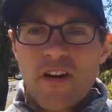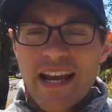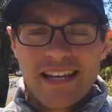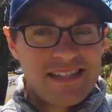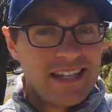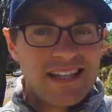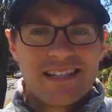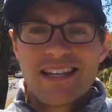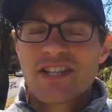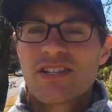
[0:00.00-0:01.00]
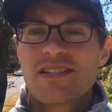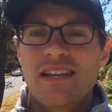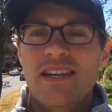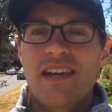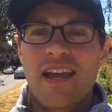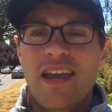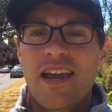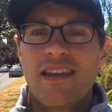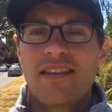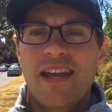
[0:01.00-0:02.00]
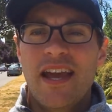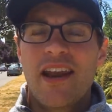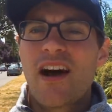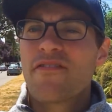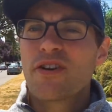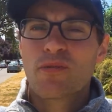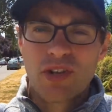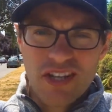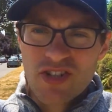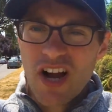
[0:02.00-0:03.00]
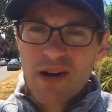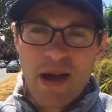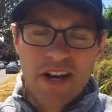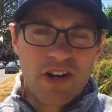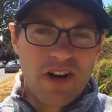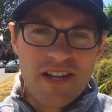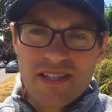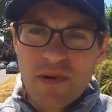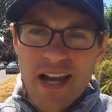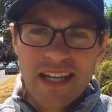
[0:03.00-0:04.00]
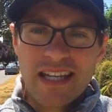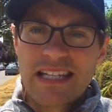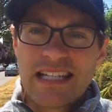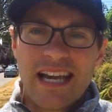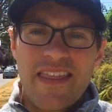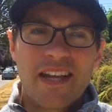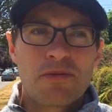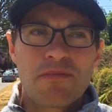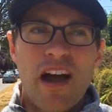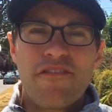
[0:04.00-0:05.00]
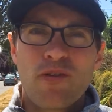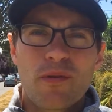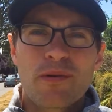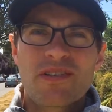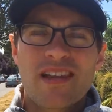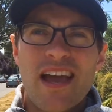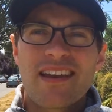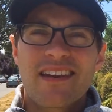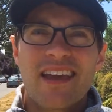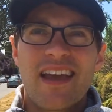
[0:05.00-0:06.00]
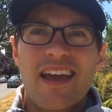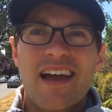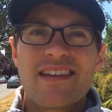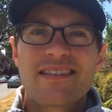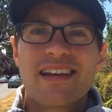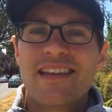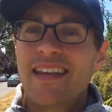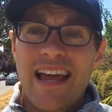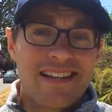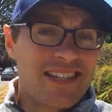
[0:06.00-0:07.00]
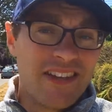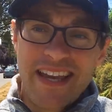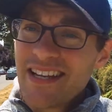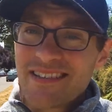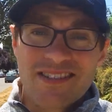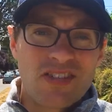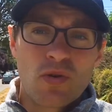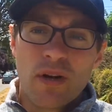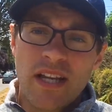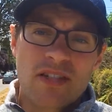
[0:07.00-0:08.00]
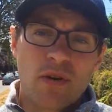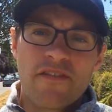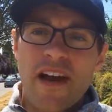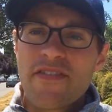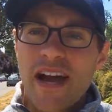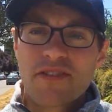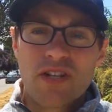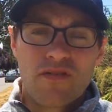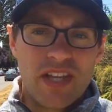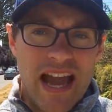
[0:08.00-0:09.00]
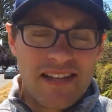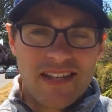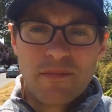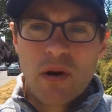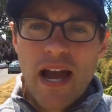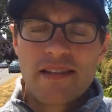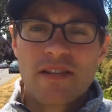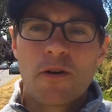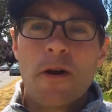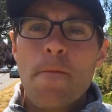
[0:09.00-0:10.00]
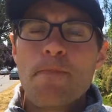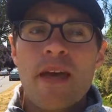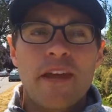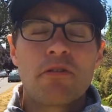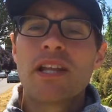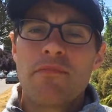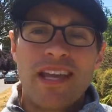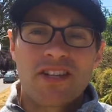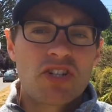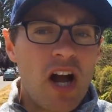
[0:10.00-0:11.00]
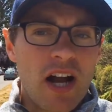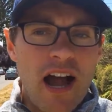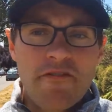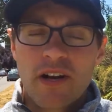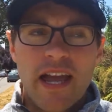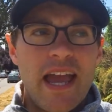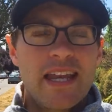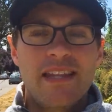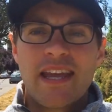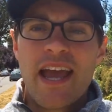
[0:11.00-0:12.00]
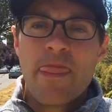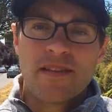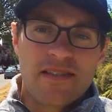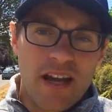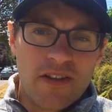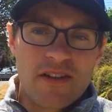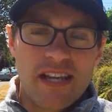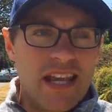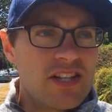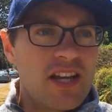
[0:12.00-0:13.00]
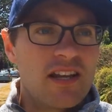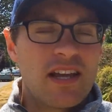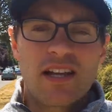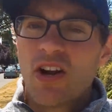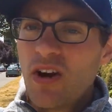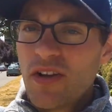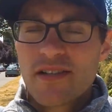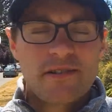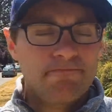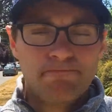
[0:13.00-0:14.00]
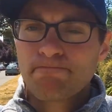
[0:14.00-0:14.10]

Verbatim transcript: financing contingency and they had offered a really strong amount of earnest money. I think it was about 4%, and it escalated 20, 25,000 over the asking price. So they really made a strong offer. And in the end, the seller's agent called us.